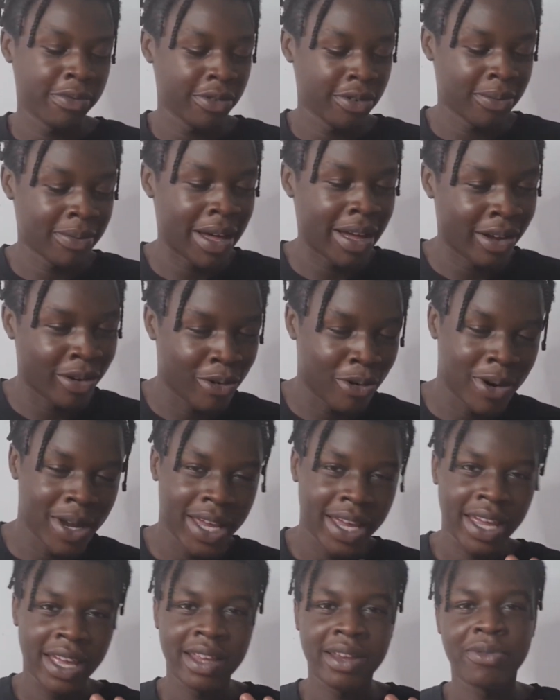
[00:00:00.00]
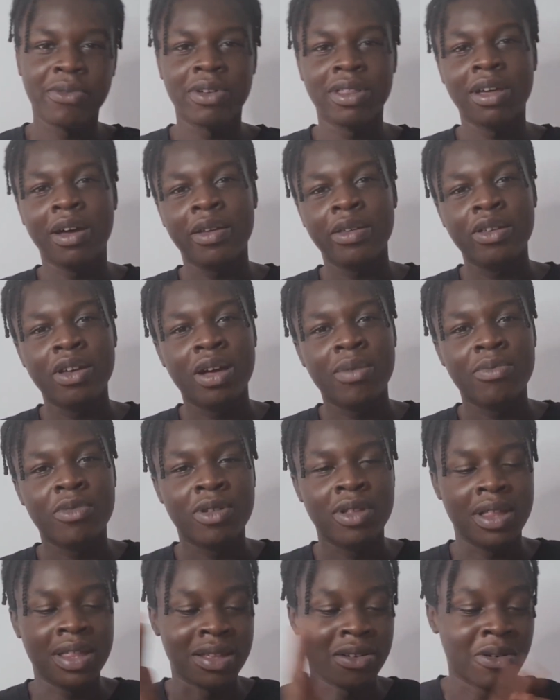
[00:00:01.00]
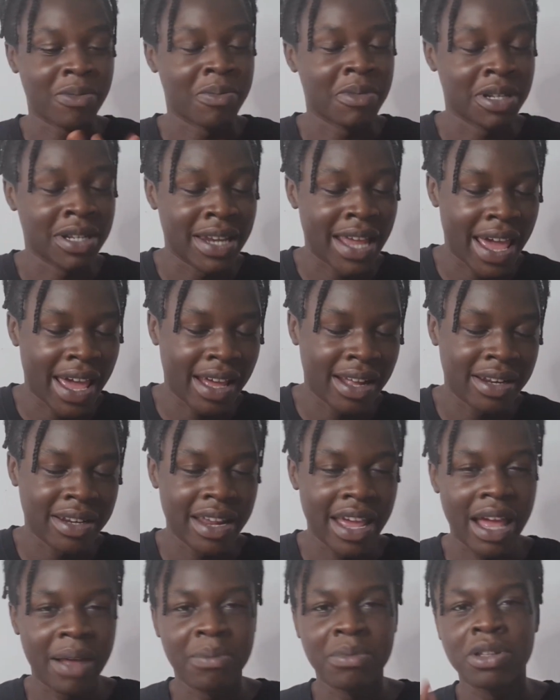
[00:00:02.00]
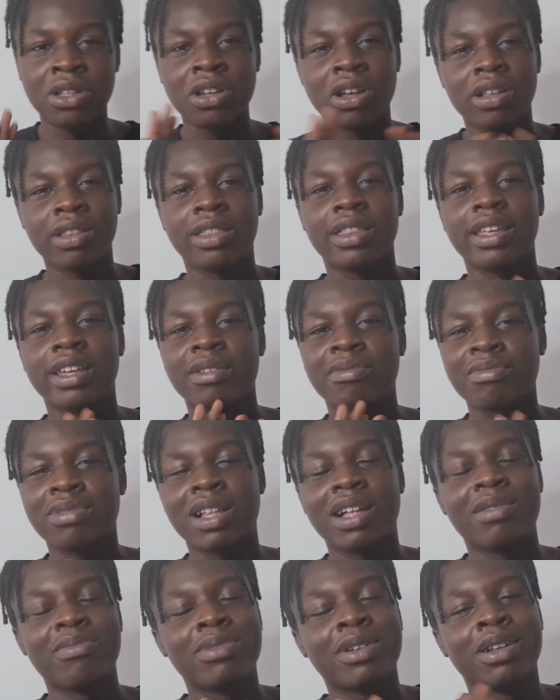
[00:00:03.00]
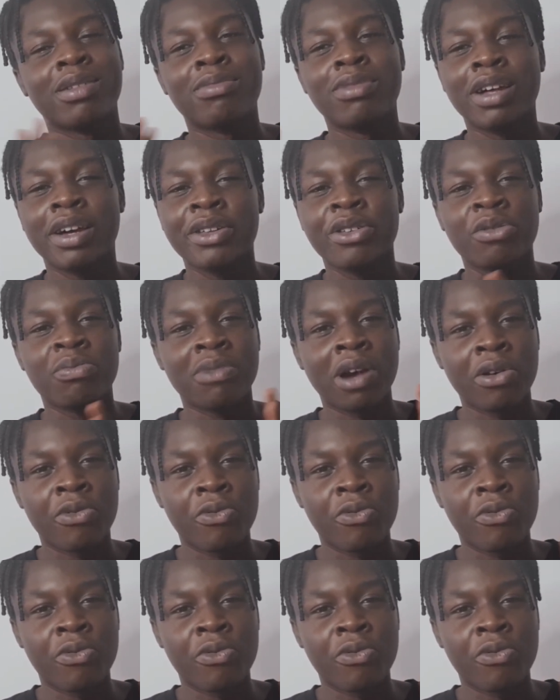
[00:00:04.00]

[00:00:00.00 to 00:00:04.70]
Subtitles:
you're my queen, without you I'm a nan, I'm nothing, blah blah blah, you're my